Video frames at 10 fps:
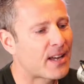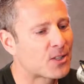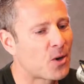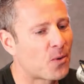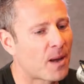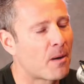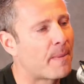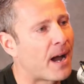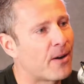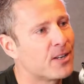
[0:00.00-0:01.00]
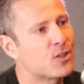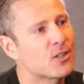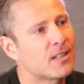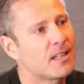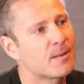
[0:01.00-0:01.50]
That's not what I'm about.
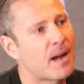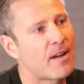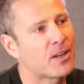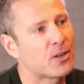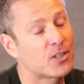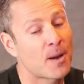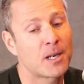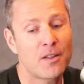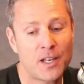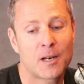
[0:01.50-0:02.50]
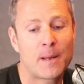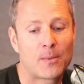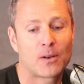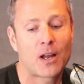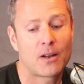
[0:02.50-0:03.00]
It's about having a good time. And I think that
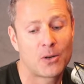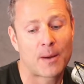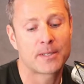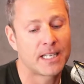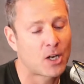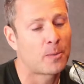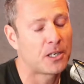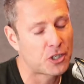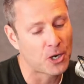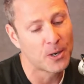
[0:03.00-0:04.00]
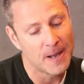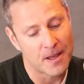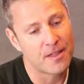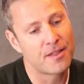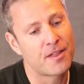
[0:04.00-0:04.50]
people who come and see a comedy show,
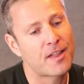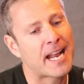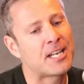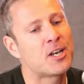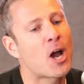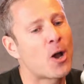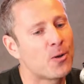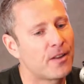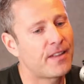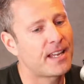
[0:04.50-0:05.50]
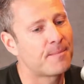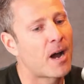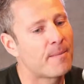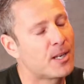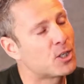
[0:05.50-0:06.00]
they know that there
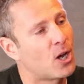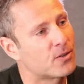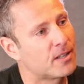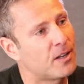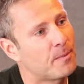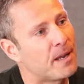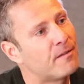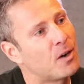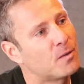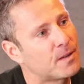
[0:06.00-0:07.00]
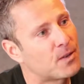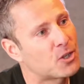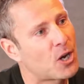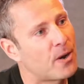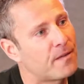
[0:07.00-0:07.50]
might be a chance that they'll be involved in the
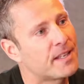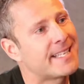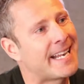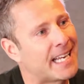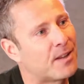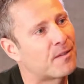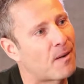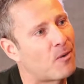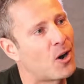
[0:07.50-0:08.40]
show if they're sitting in the front row.